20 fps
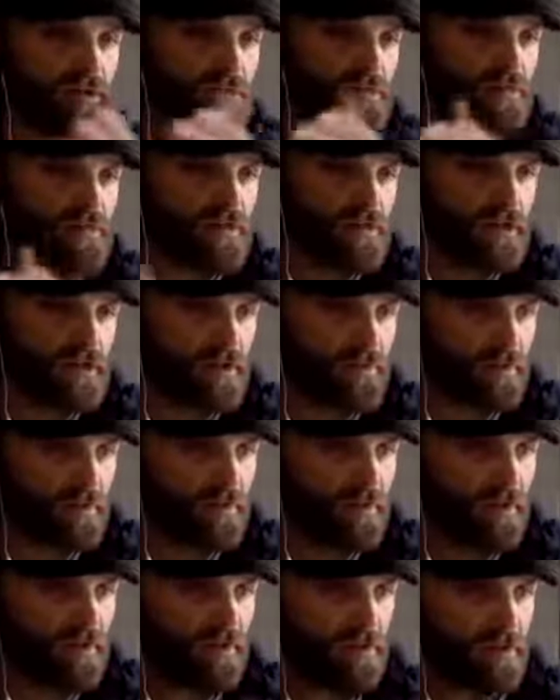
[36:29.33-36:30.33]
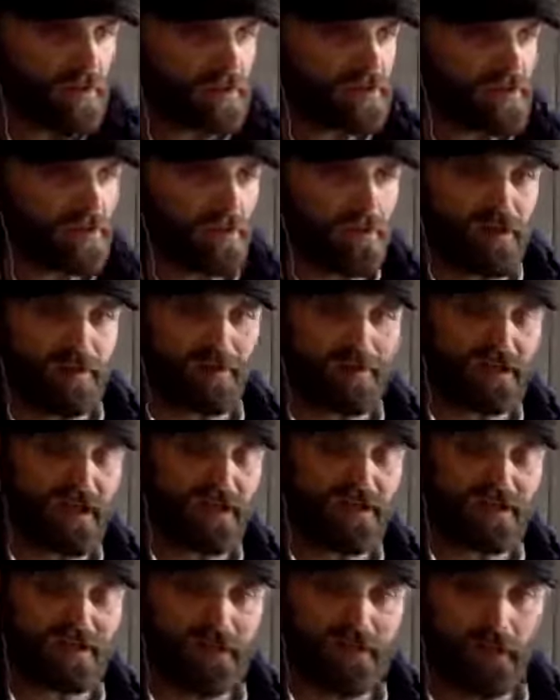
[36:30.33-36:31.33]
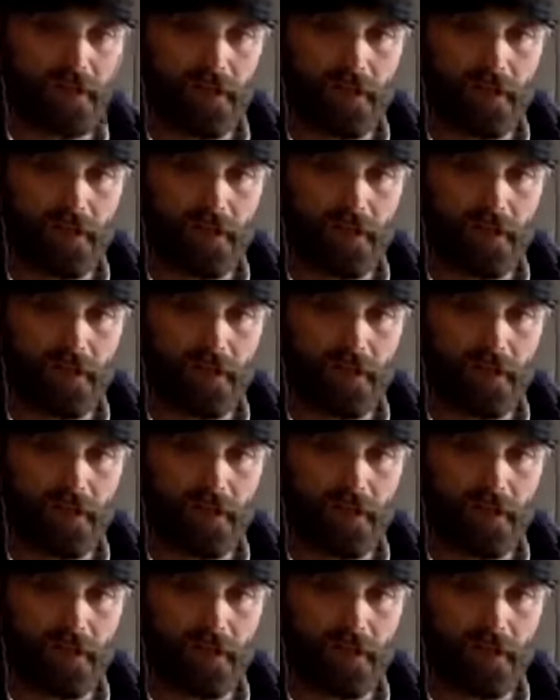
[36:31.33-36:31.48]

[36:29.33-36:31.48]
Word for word: on the side of the public, but also on the police.